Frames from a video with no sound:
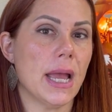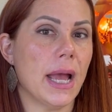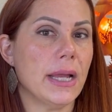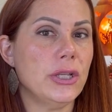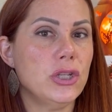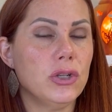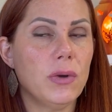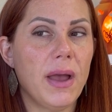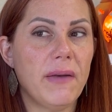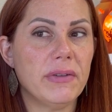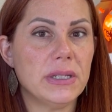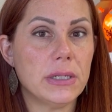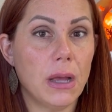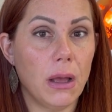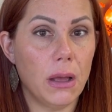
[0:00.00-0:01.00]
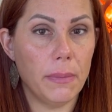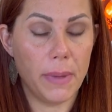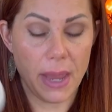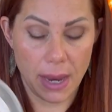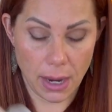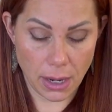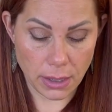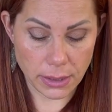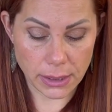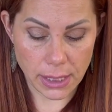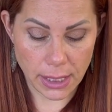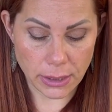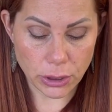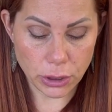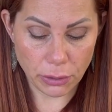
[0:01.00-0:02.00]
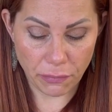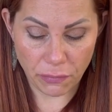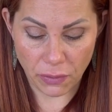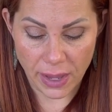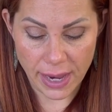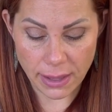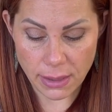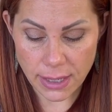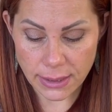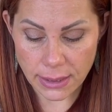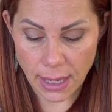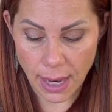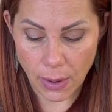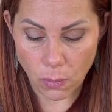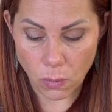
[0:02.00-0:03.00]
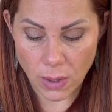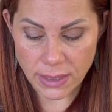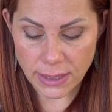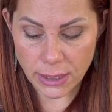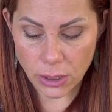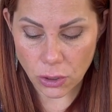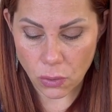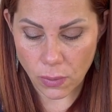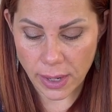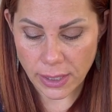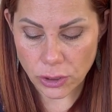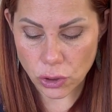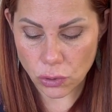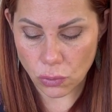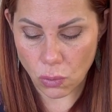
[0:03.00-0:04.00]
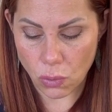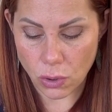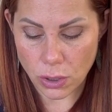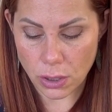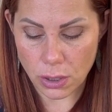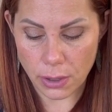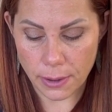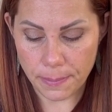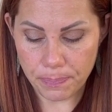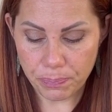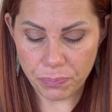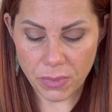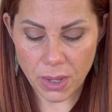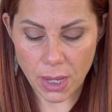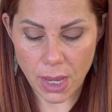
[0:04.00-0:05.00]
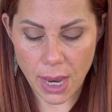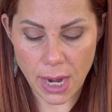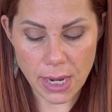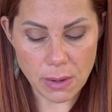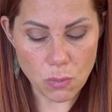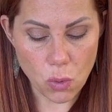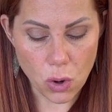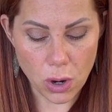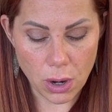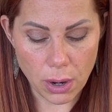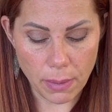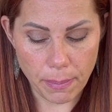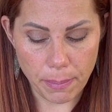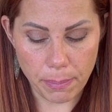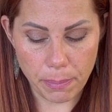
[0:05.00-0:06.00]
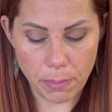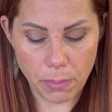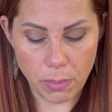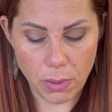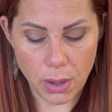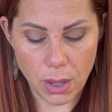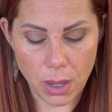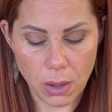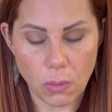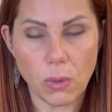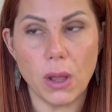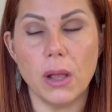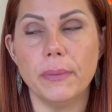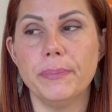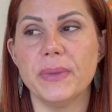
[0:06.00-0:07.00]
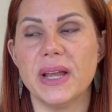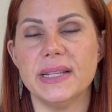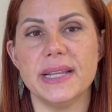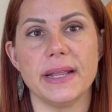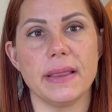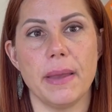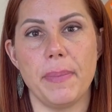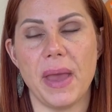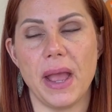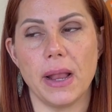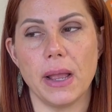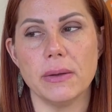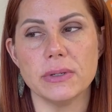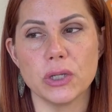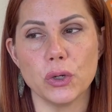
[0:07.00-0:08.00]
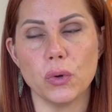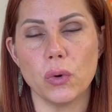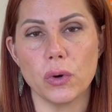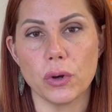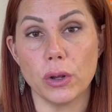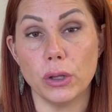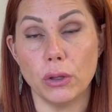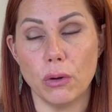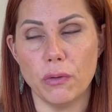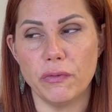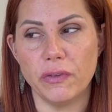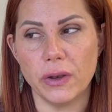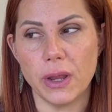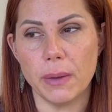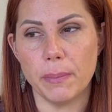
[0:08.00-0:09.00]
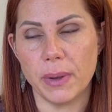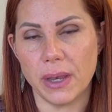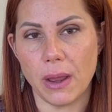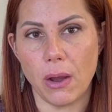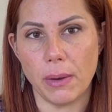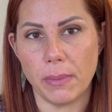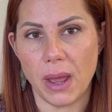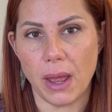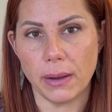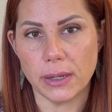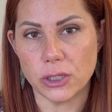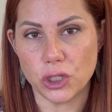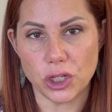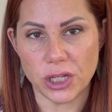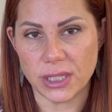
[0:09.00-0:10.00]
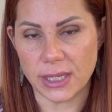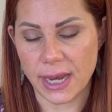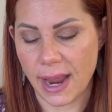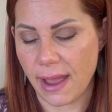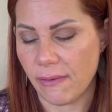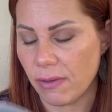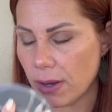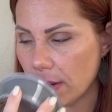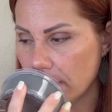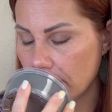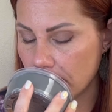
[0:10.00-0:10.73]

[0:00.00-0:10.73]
I do have a tub and a souffle in this. I wasn't going to order any more. Well, I take that back. I was going to order a loaf in it, but now I'm not because she doesn't have it.